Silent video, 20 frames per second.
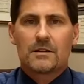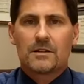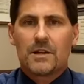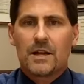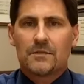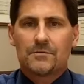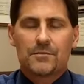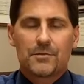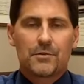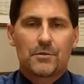
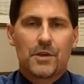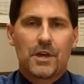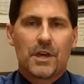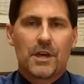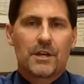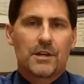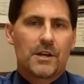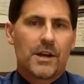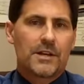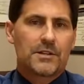
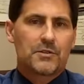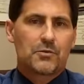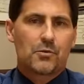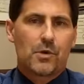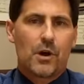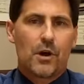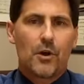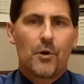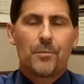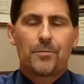diflucan,
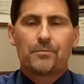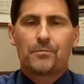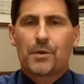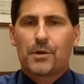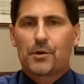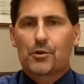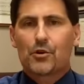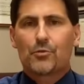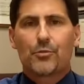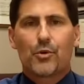nizoral,
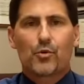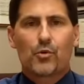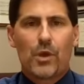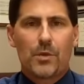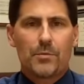but herbal